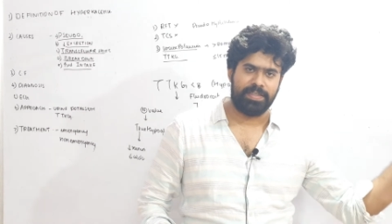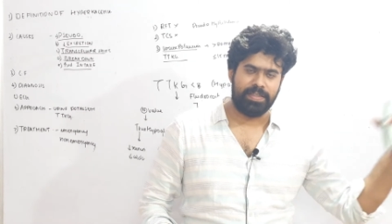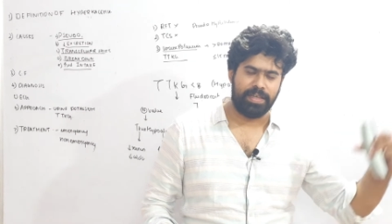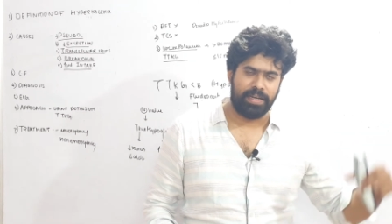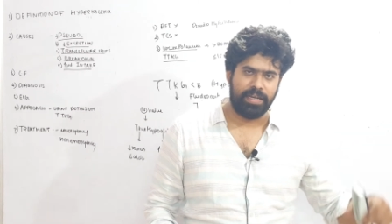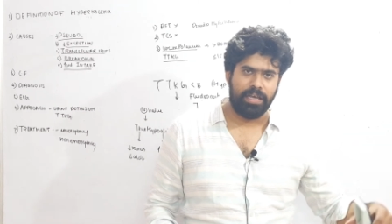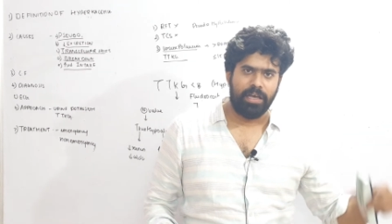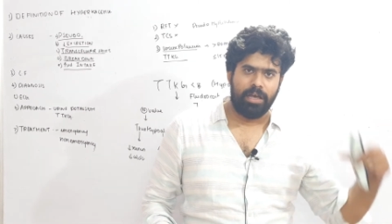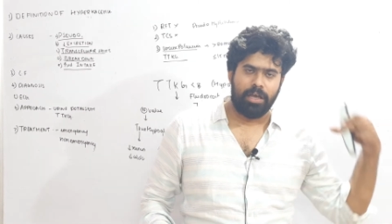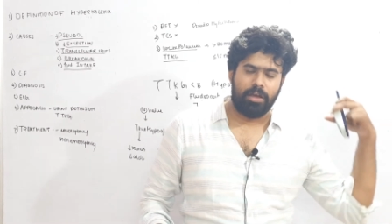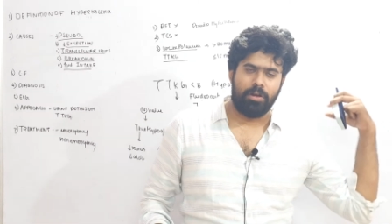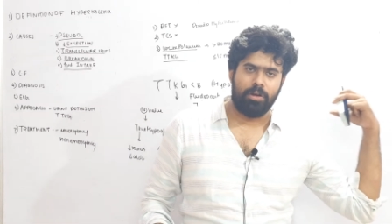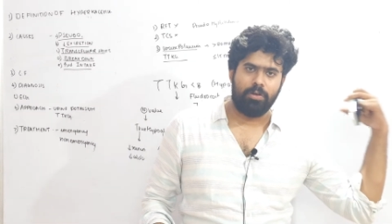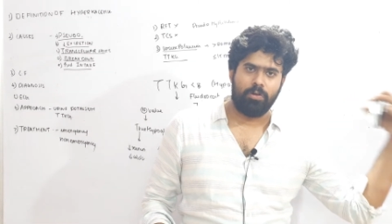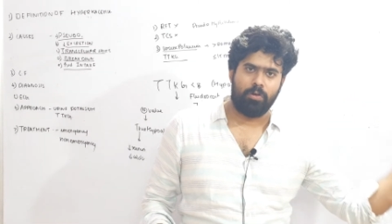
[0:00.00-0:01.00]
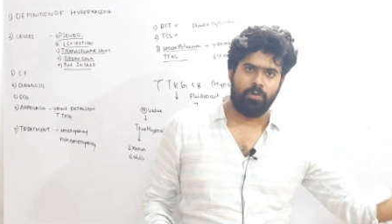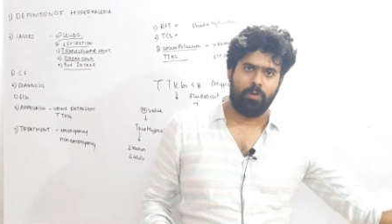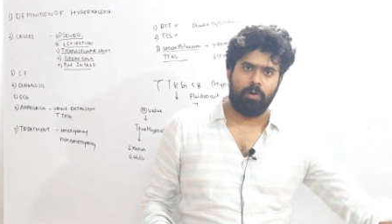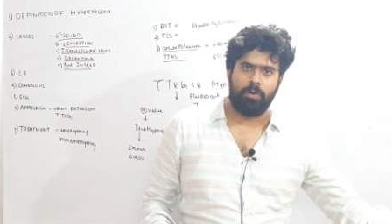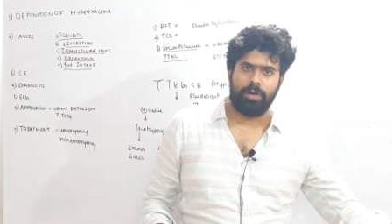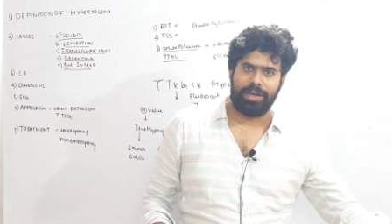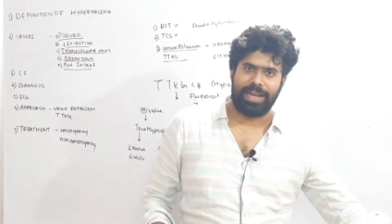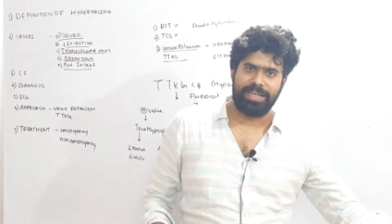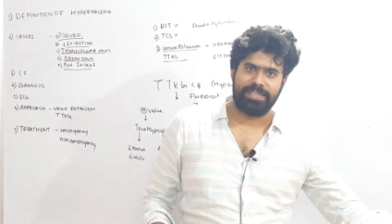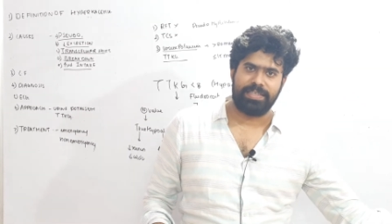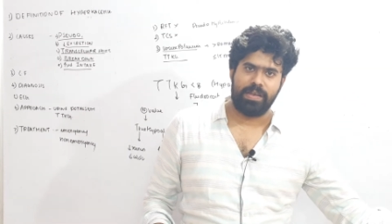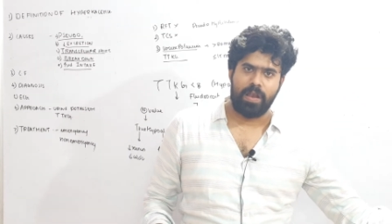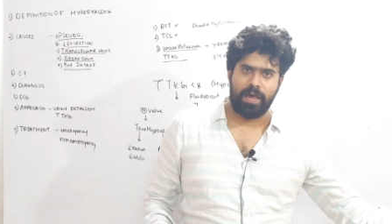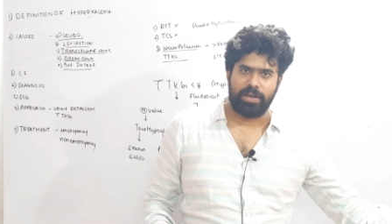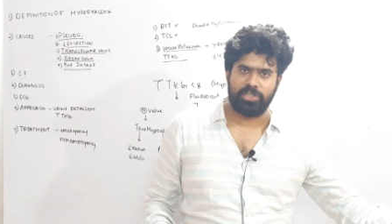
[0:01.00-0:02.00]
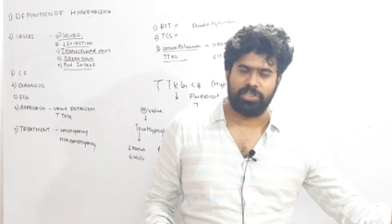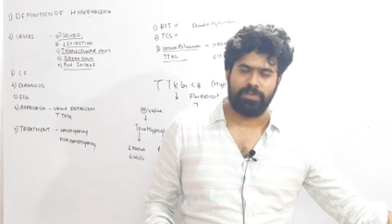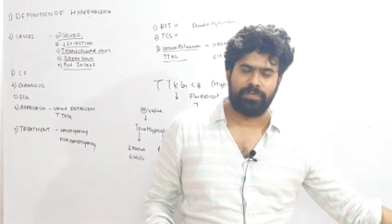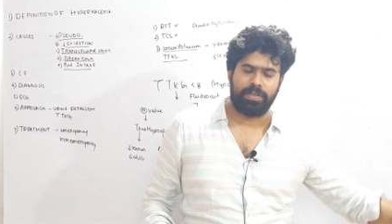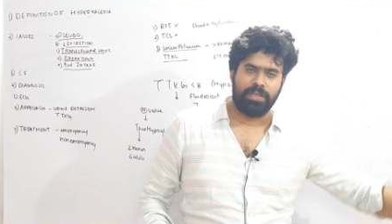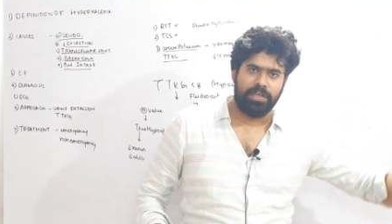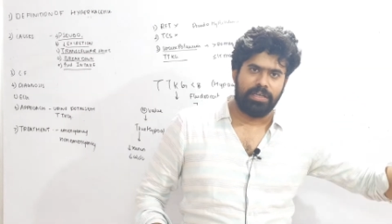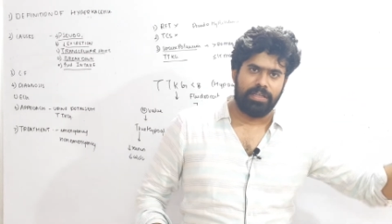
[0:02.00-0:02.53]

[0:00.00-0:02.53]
Then you have to go rule out transcellular shift.